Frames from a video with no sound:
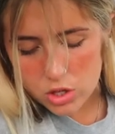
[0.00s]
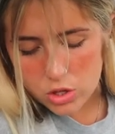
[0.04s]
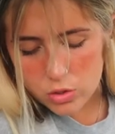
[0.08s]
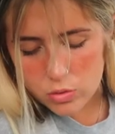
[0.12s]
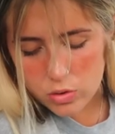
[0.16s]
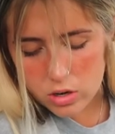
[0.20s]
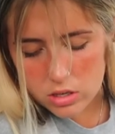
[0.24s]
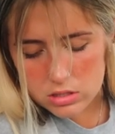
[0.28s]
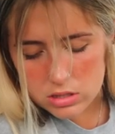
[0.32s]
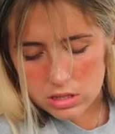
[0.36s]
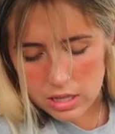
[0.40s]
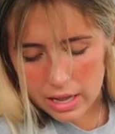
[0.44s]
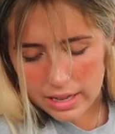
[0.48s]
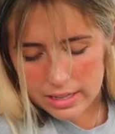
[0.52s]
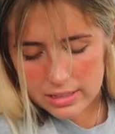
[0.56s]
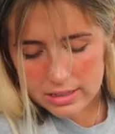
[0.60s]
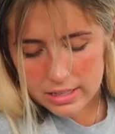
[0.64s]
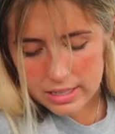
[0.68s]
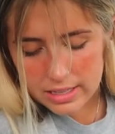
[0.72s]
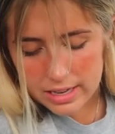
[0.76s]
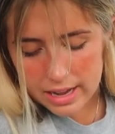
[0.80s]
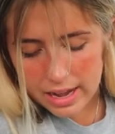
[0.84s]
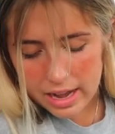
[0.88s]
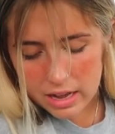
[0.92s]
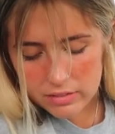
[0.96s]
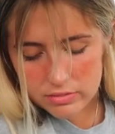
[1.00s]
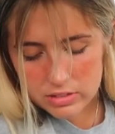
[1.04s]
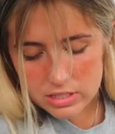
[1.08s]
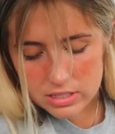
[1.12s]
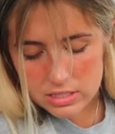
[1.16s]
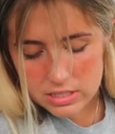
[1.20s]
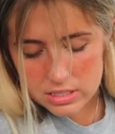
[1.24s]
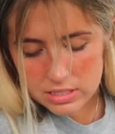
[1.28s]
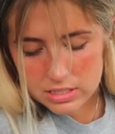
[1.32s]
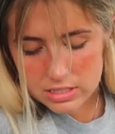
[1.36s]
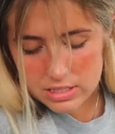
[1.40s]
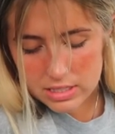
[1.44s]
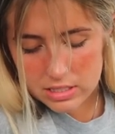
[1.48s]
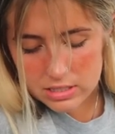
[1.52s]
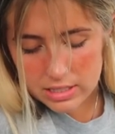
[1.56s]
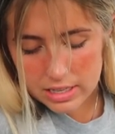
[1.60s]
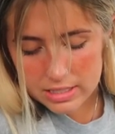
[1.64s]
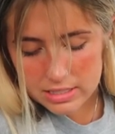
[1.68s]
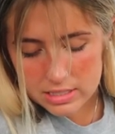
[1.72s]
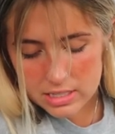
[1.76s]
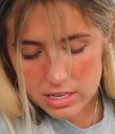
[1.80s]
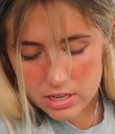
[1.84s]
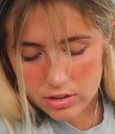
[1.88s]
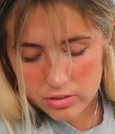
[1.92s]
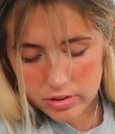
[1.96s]
You are likely to have a detailed
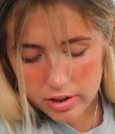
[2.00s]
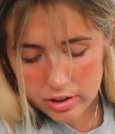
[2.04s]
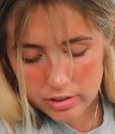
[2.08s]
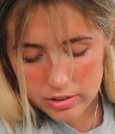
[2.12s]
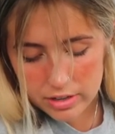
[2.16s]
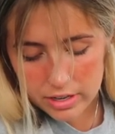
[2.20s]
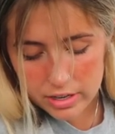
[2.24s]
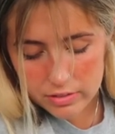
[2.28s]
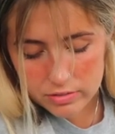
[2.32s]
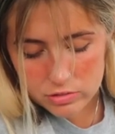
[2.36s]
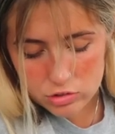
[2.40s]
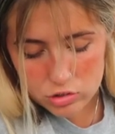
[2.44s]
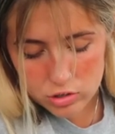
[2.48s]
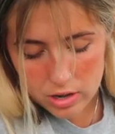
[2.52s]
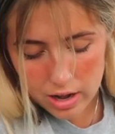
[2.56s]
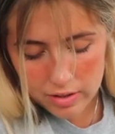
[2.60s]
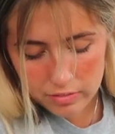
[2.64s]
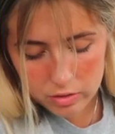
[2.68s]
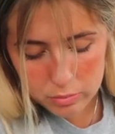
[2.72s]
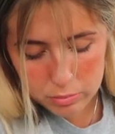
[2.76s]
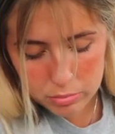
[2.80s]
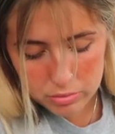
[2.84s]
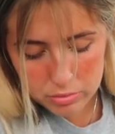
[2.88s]
itinerary of travel